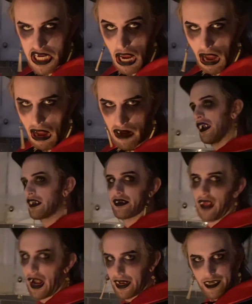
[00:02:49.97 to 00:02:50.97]
yeah,
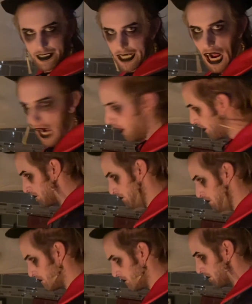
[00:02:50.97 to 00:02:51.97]
set it down.
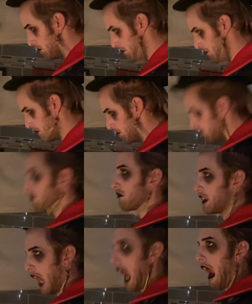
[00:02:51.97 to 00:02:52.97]

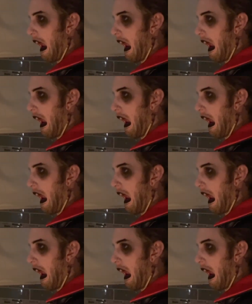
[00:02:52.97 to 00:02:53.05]
Yeah!